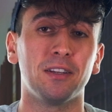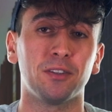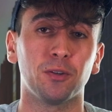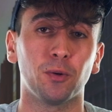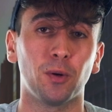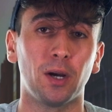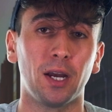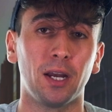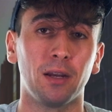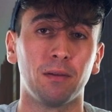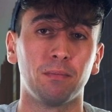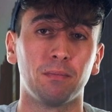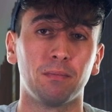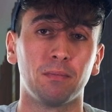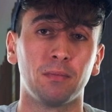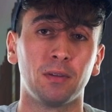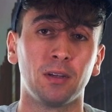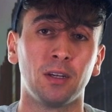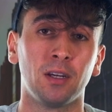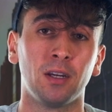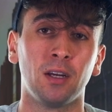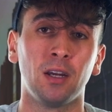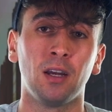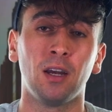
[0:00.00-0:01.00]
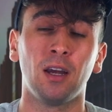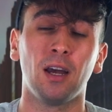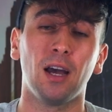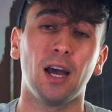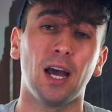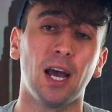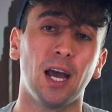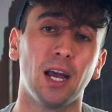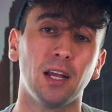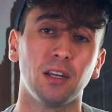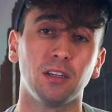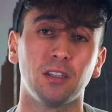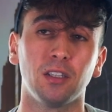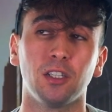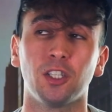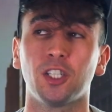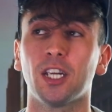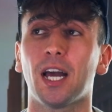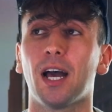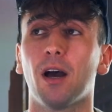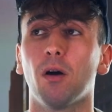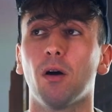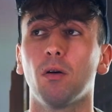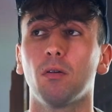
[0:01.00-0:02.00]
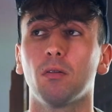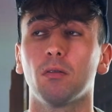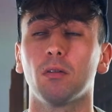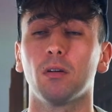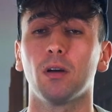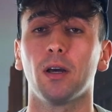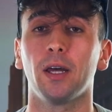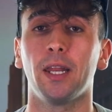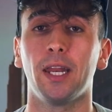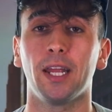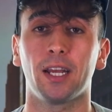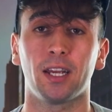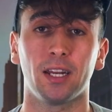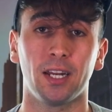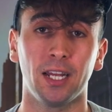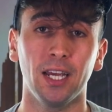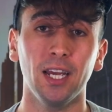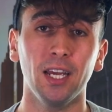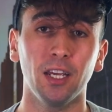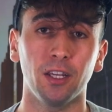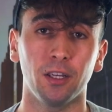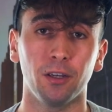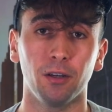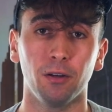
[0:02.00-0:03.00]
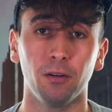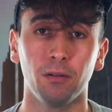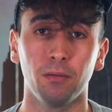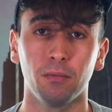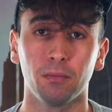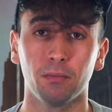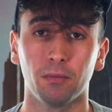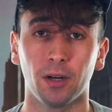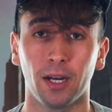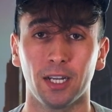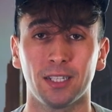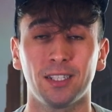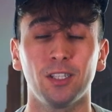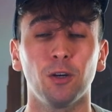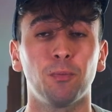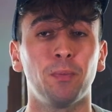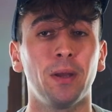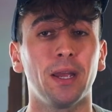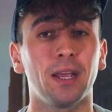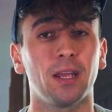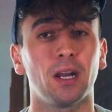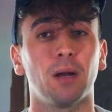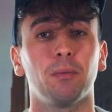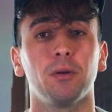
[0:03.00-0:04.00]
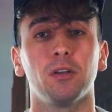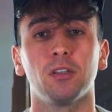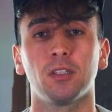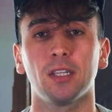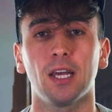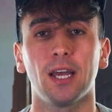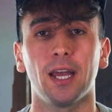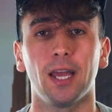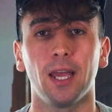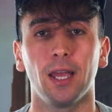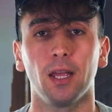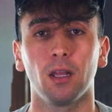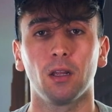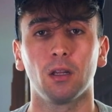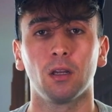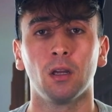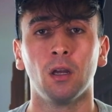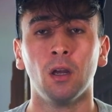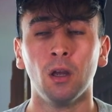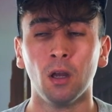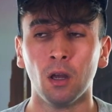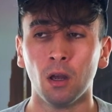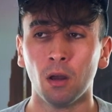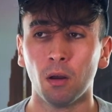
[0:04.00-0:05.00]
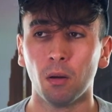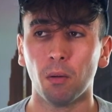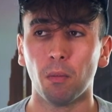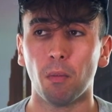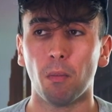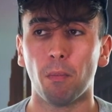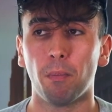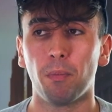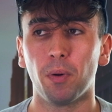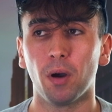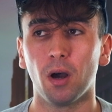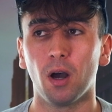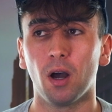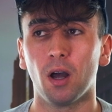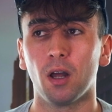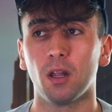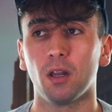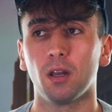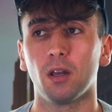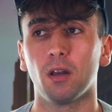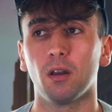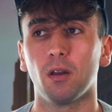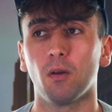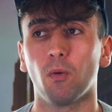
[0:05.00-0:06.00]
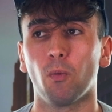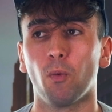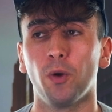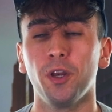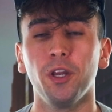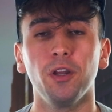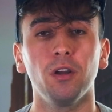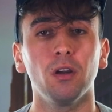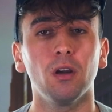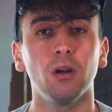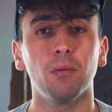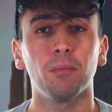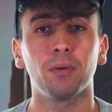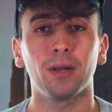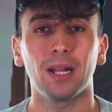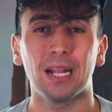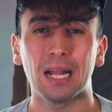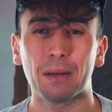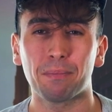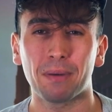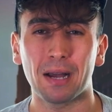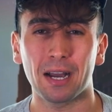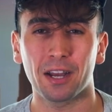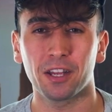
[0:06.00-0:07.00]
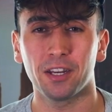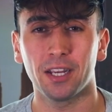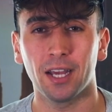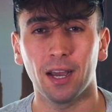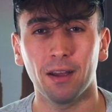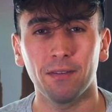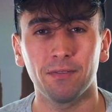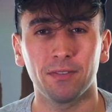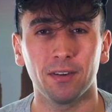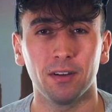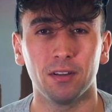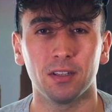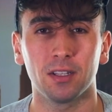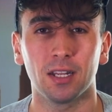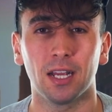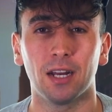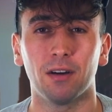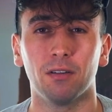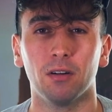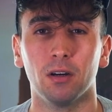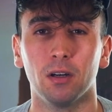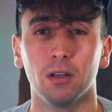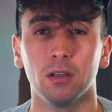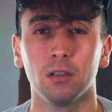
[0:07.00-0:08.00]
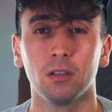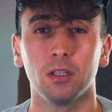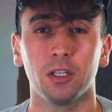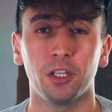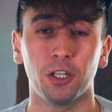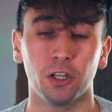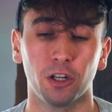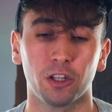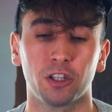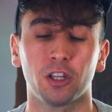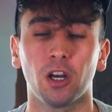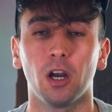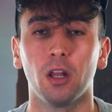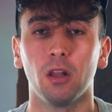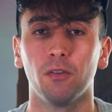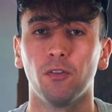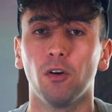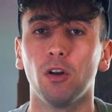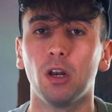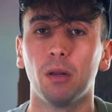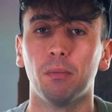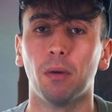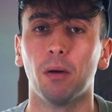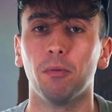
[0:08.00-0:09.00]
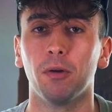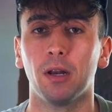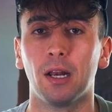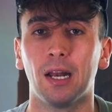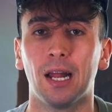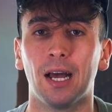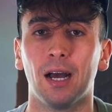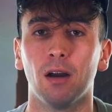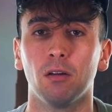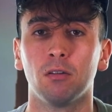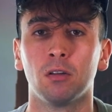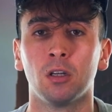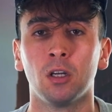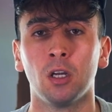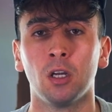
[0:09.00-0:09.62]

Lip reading: away and you shout and it can hear you, right? It's still picking up what you're saying. But when you go and play that back in your headphones later on and you got to turn the volume up really loud,